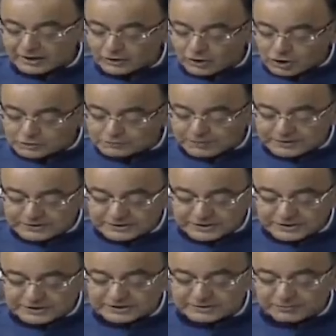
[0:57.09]
and gross
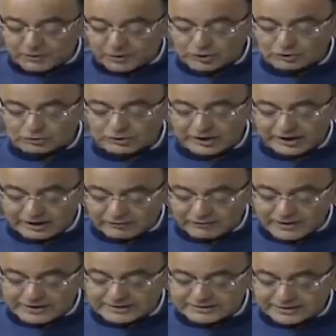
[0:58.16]
budgetary support to the
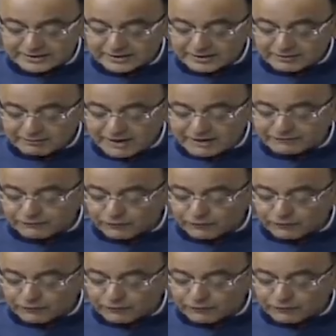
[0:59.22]
railways